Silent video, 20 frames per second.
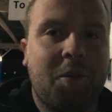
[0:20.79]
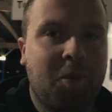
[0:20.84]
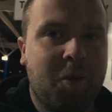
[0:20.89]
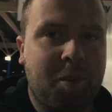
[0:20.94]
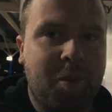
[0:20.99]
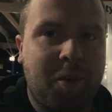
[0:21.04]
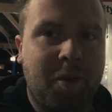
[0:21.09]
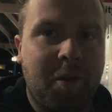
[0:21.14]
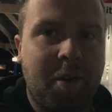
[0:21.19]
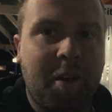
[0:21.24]

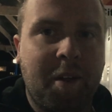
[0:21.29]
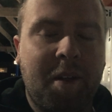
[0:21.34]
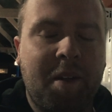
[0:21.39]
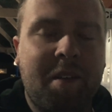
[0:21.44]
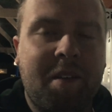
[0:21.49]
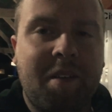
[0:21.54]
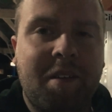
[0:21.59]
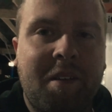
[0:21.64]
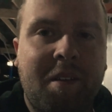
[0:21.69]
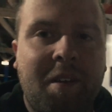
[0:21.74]
Good morning.
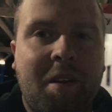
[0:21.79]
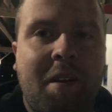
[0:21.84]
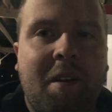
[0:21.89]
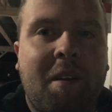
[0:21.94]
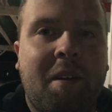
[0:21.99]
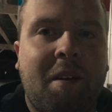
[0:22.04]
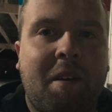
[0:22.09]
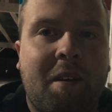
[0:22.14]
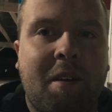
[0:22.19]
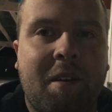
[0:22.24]

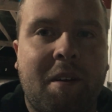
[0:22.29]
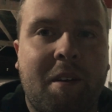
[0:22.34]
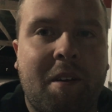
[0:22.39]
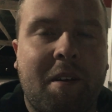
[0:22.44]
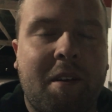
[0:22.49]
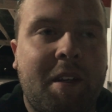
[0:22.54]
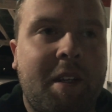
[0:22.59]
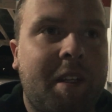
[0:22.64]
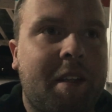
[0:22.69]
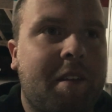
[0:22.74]

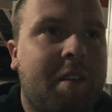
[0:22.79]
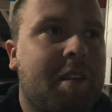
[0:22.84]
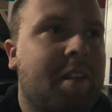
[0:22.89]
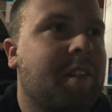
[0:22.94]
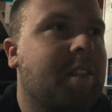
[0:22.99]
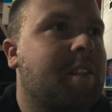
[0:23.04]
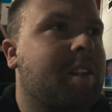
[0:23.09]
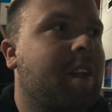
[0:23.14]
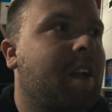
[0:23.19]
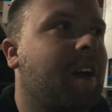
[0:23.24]
It
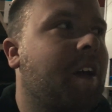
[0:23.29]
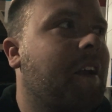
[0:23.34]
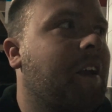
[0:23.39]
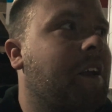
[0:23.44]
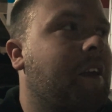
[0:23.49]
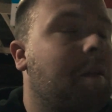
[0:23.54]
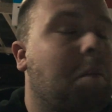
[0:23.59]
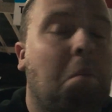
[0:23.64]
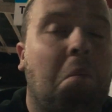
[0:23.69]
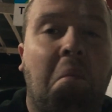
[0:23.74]
is
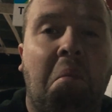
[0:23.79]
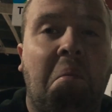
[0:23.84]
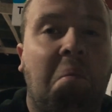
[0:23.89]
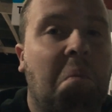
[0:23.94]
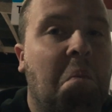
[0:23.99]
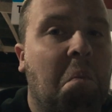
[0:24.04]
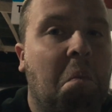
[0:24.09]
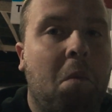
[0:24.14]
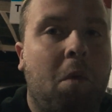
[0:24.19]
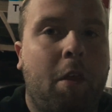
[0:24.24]
like
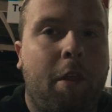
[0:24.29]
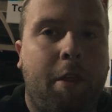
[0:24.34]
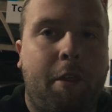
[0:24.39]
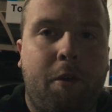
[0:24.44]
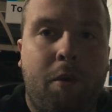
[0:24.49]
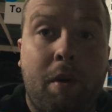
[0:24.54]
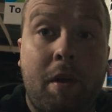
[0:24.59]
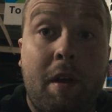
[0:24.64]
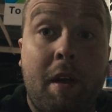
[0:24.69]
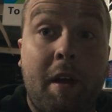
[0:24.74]

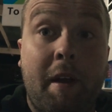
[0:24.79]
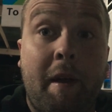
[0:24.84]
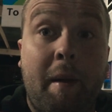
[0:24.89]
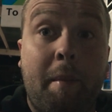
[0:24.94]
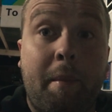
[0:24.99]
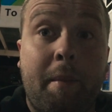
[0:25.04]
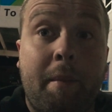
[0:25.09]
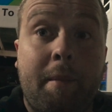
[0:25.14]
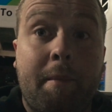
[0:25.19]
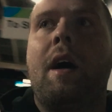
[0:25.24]
3
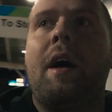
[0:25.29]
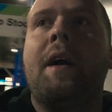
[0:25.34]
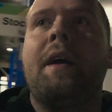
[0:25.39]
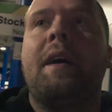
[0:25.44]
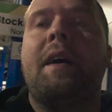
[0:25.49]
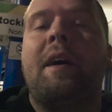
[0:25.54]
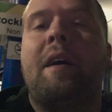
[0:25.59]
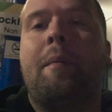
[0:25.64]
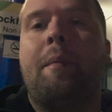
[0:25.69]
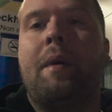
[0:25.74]
a.m. I
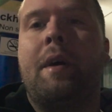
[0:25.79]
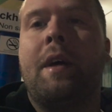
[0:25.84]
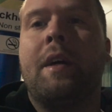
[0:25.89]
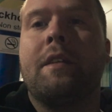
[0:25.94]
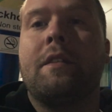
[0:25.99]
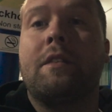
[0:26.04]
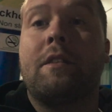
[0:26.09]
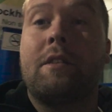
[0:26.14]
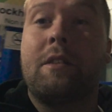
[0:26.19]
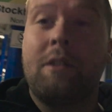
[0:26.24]
am
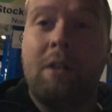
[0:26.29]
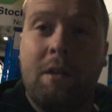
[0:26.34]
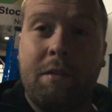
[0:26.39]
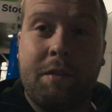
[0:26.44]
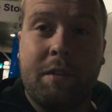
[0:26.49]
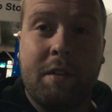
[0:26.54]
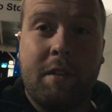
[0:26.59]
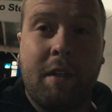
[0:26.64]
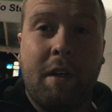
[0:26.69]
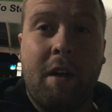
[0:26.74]
at
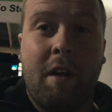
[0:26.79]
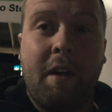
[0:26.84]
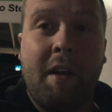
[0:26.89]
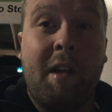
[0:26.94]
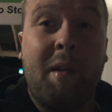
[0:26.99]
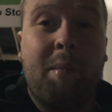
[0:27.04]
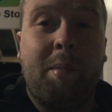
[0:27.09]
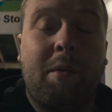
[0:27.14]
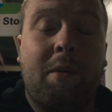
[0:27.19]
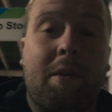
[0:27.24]
Skavsta
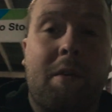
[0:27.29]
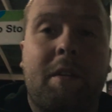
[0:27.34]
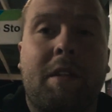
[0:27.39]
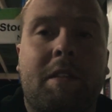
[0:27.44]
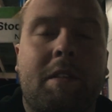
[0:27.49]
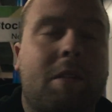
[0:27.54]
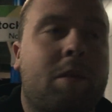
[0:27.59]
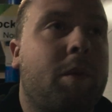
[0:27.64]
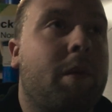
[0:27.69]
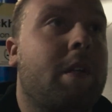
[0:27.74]
Airport
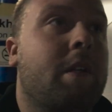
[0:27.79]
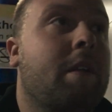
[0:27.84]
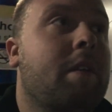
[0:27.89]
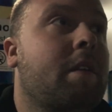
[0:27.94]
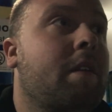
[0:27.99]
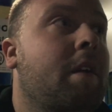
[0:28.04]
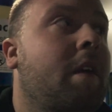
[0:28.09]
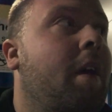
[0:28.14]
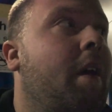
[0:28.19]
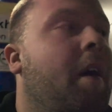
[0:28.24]
in
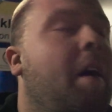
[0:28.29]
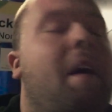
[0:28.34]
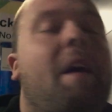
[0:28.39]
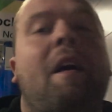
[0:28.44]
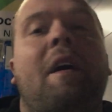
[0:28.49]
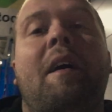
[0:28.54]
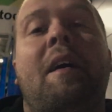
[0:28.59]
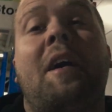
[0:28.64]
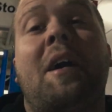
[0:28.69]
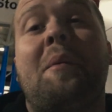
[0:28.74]
Sweden.
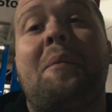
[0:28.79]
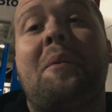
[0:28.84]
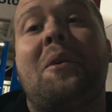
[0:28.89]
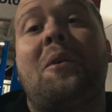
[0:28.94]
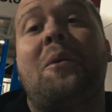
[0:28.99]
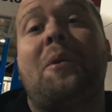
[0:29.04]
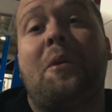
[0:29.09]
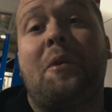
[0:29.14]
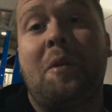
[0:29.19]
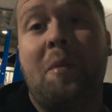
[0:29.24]
I'm
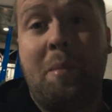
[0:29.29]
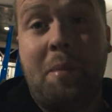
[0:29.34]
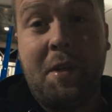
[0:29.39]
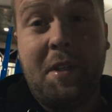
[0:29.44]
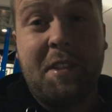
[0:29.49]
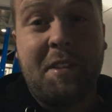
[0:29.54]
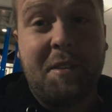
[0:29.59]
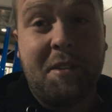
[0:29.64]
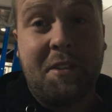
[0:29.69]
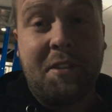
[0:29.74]
going on a
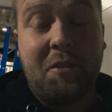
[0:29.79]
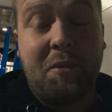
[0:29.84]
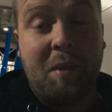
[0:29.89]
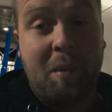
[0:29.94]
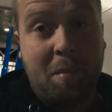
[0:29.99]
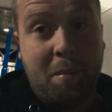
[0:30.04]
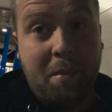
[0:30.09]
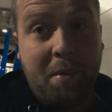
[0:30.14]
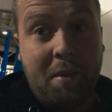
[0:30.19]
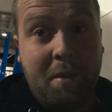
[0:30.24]
business
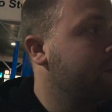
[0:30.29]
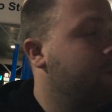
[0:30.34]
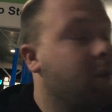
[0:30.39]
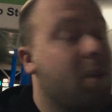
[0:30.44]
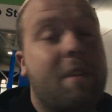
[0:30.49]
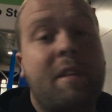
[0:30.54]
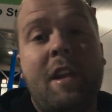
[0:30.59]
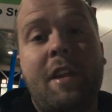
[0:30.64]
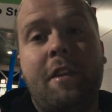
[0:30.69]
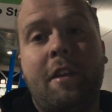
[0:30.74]
trip to
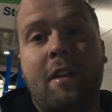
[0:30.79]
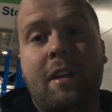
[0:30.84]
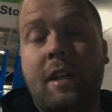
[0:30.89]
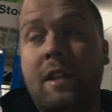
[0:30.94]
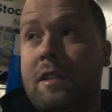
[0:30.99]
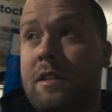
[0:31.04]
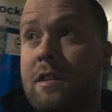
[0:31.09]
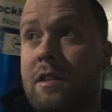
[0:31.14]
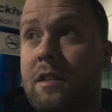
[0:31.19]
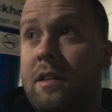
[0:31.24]
the
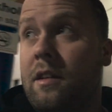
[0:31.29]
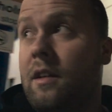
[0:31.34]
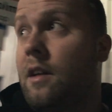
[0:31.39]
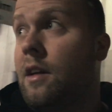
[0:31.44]
Netherlands.